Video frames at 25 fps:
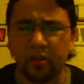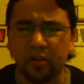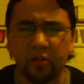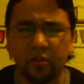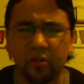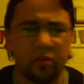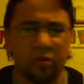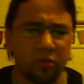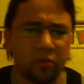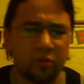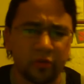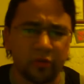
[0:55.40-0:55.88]

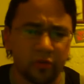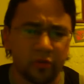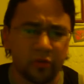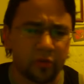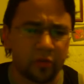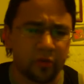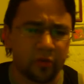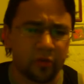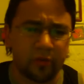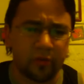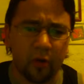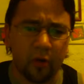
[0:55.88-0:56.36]
old
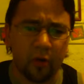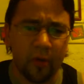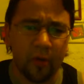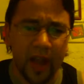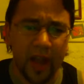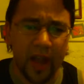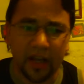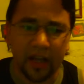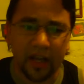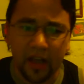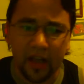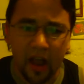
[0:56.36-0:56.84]
school
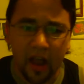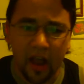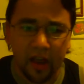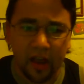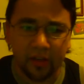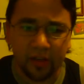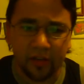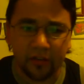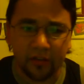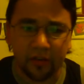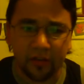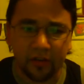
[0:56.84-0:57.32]
throwback
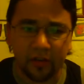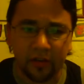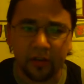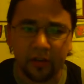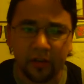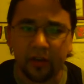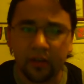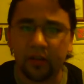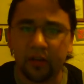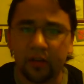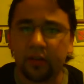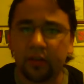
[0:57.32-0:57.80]
guys.
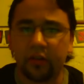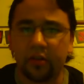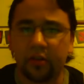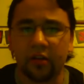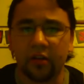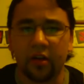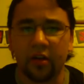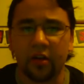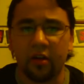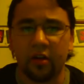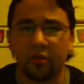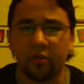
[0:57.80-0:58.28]

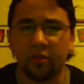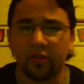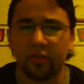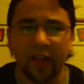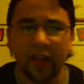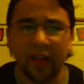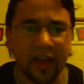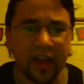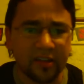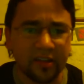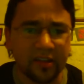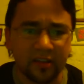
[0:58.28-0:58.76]

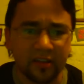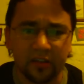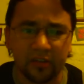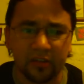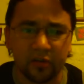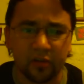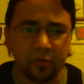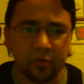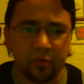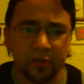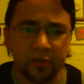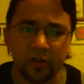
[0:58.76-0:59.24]
Classic
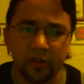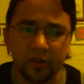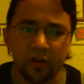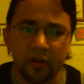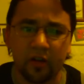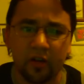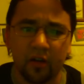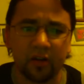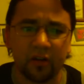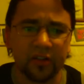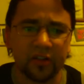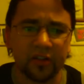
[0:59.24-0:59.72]

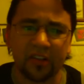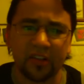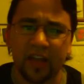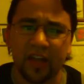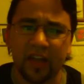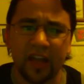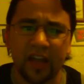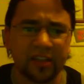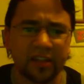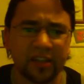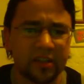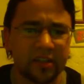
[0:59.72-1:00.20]
superstars,
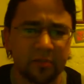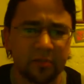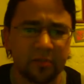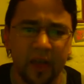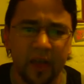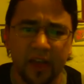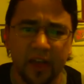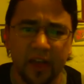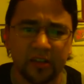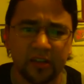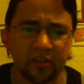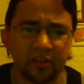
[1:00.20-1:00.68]
classic
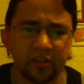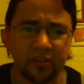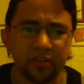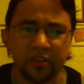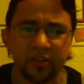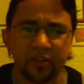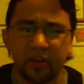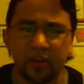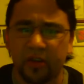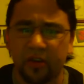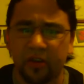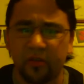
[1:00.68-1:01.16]

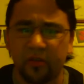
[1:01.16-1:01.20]
matches.